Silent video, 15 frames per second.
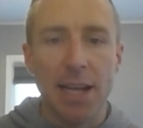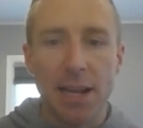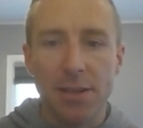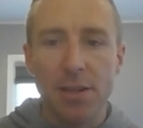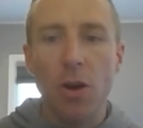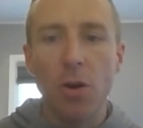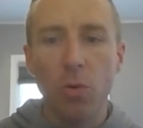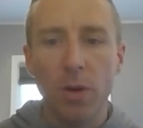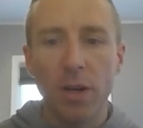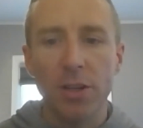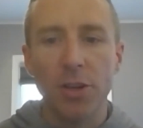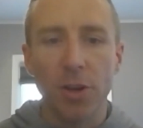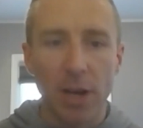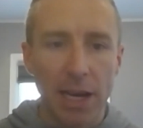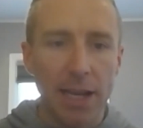And I know
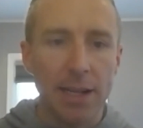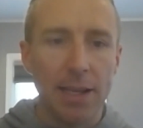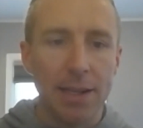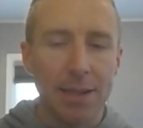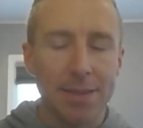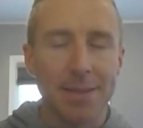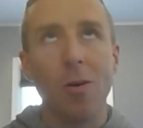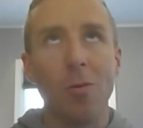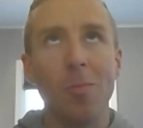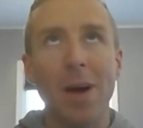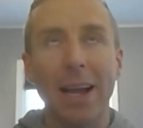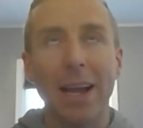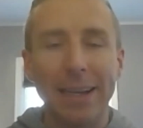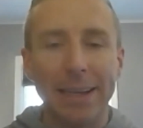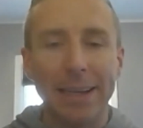when you're in it, it's, oh
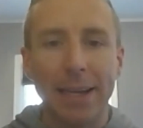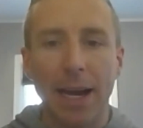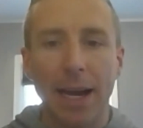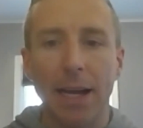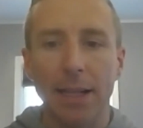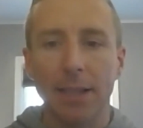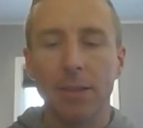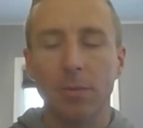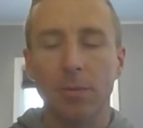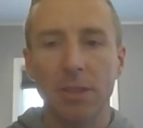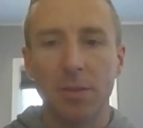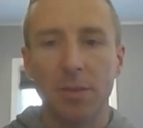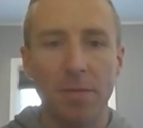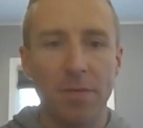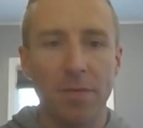my God, I don't
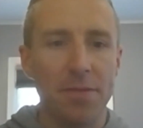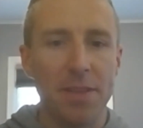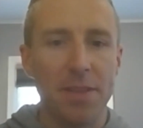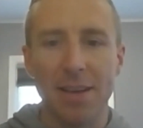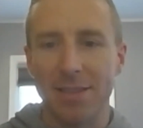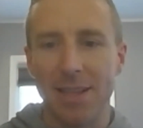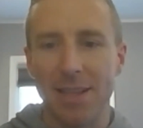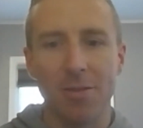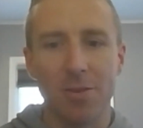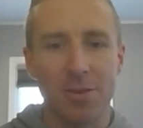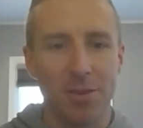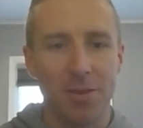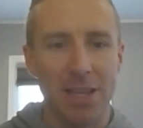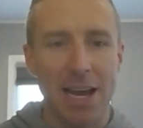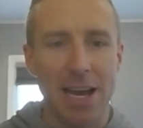want to spend
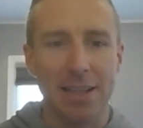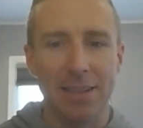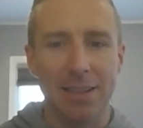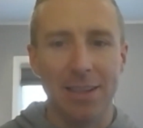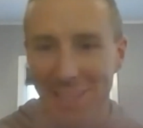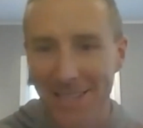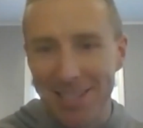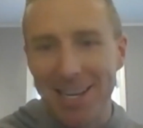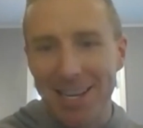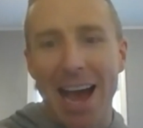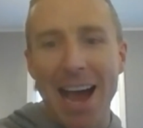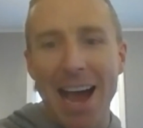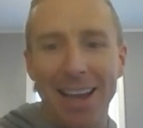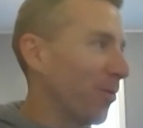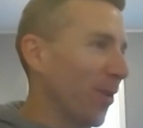$5,000 on that this
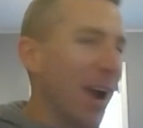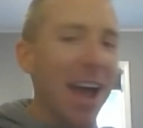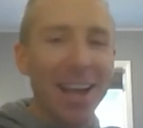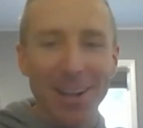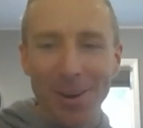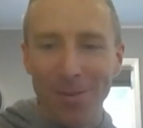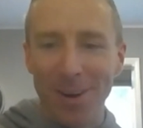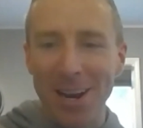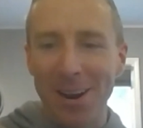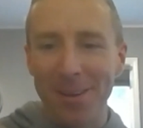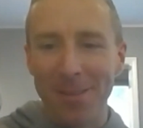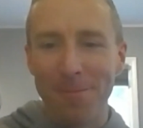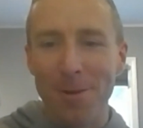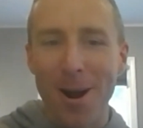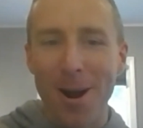guy fred over
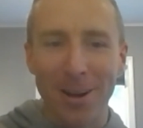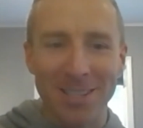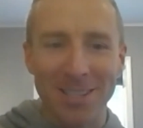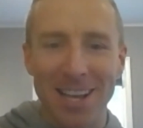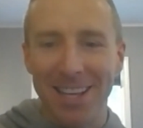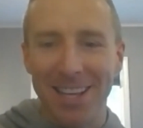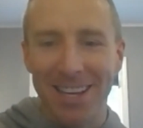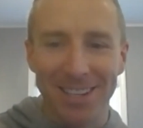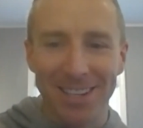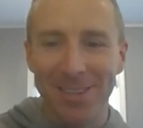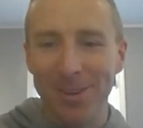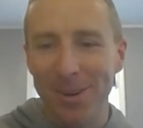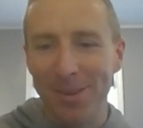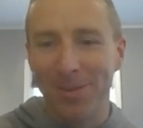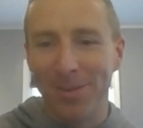here in the park said he can
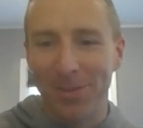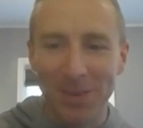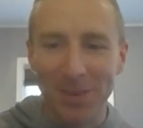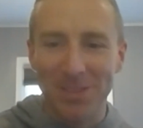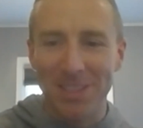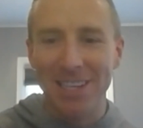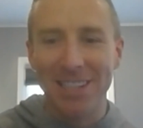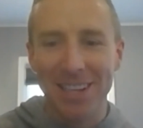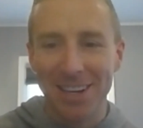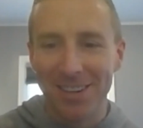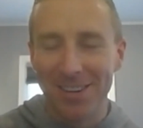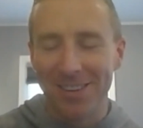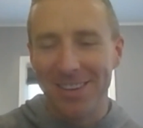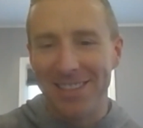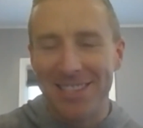do it for
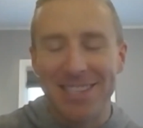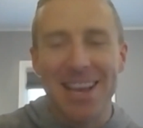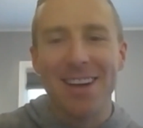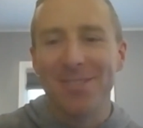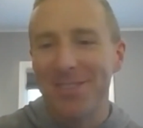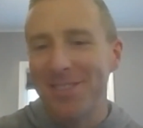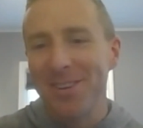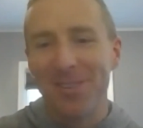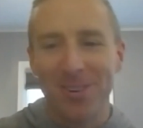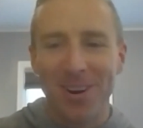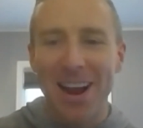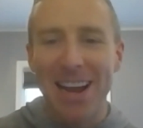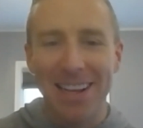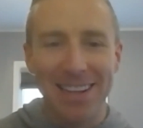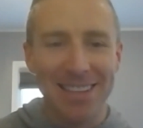1500 it sounds so
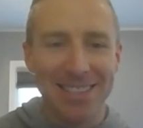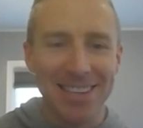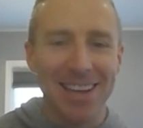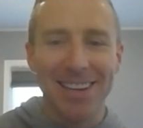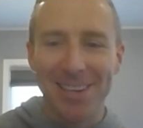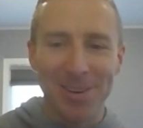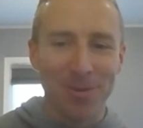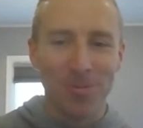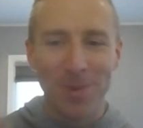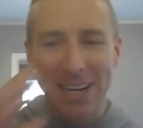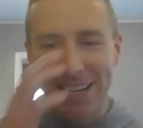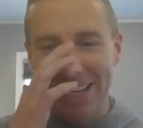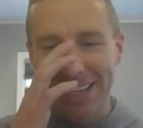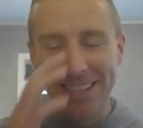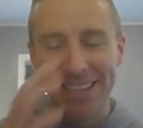great it's like you're
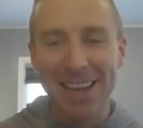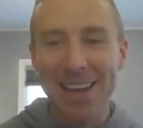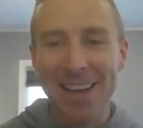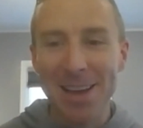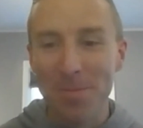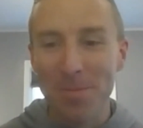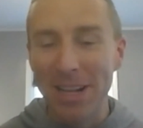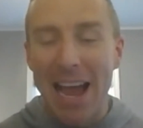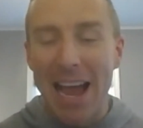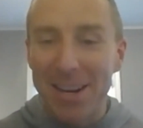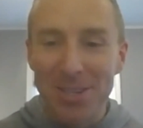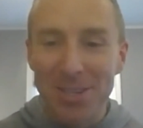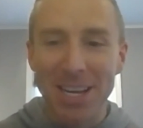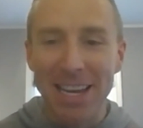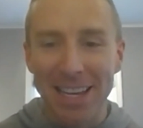winning but
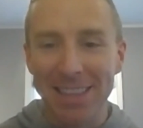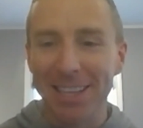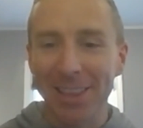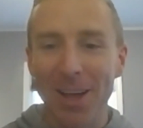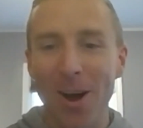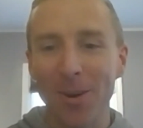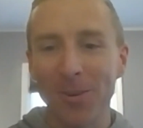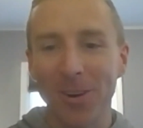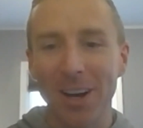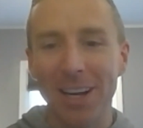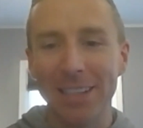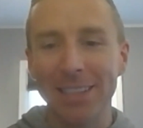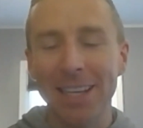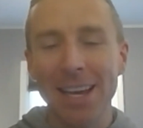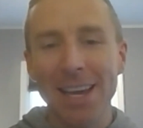actually in the long
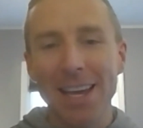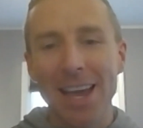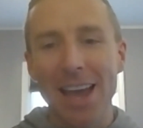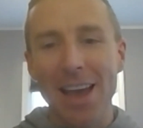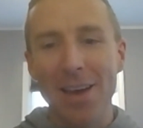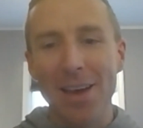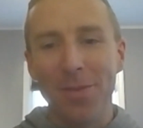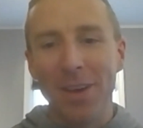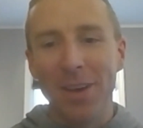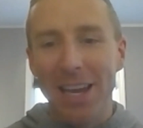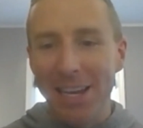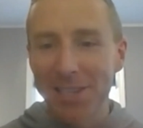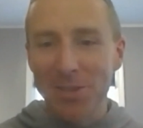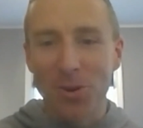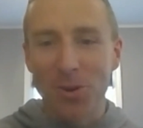run if
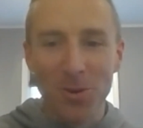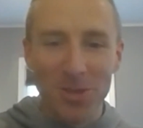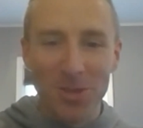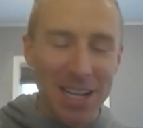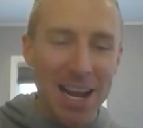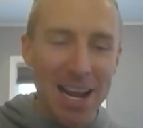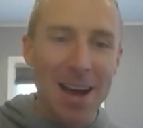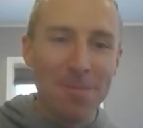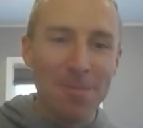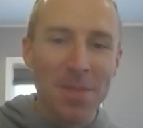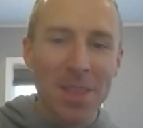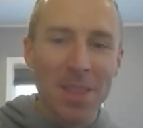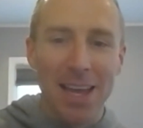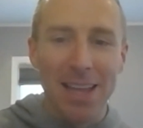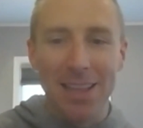he screws it
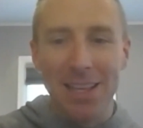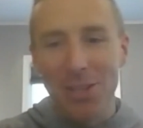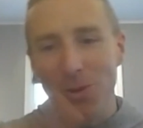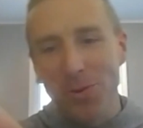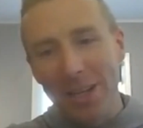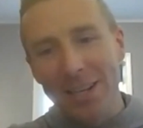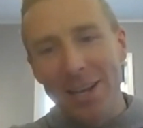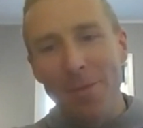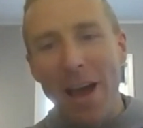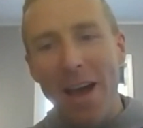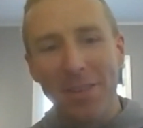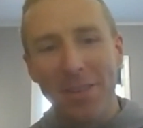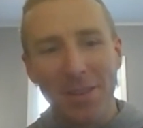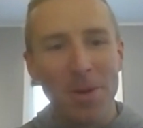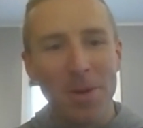up and then you end up
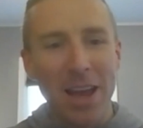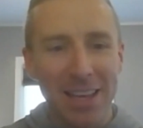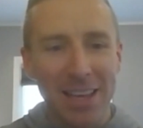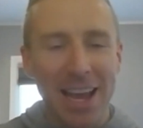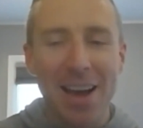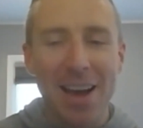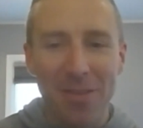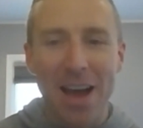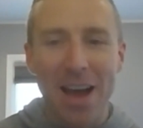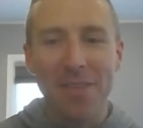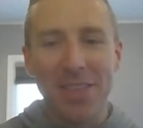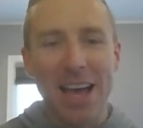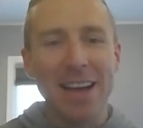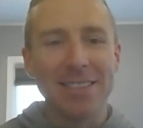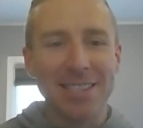having to pay the guy
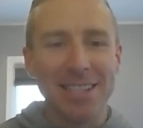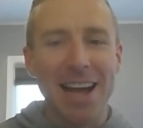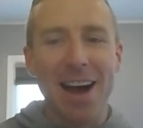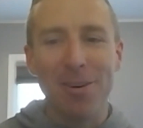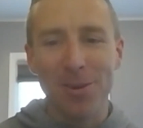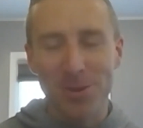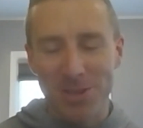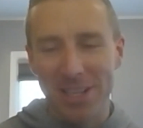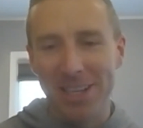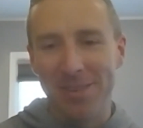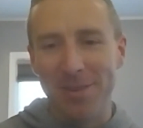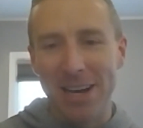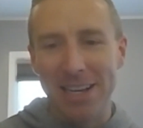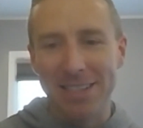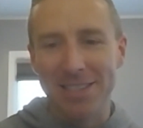$5000
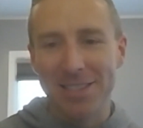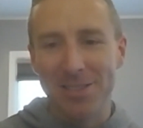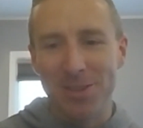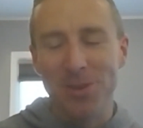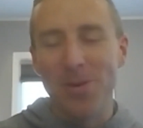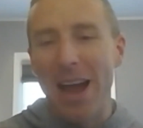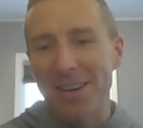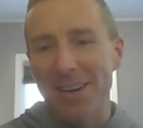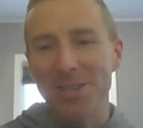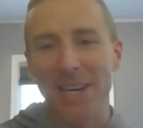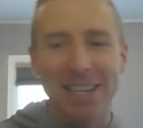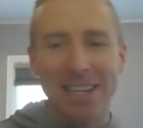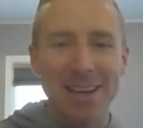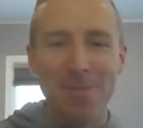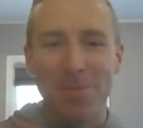anyways so you
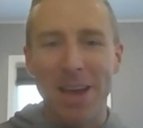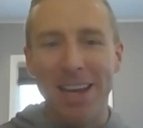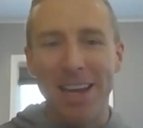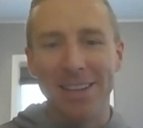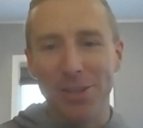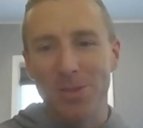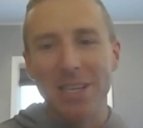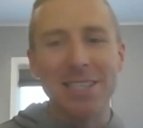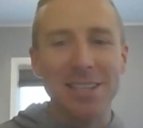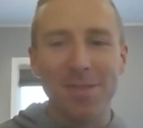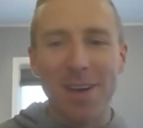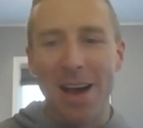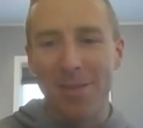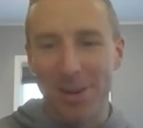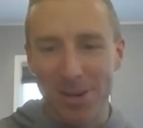actually end up paying
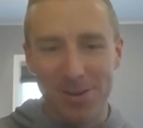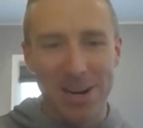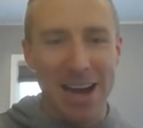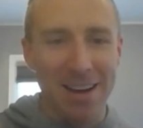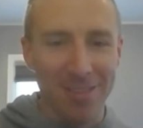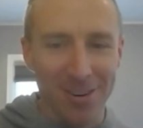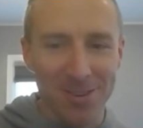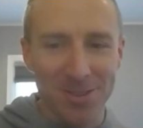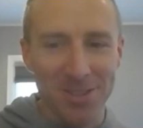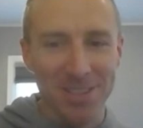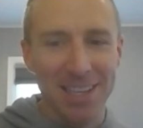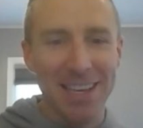$6500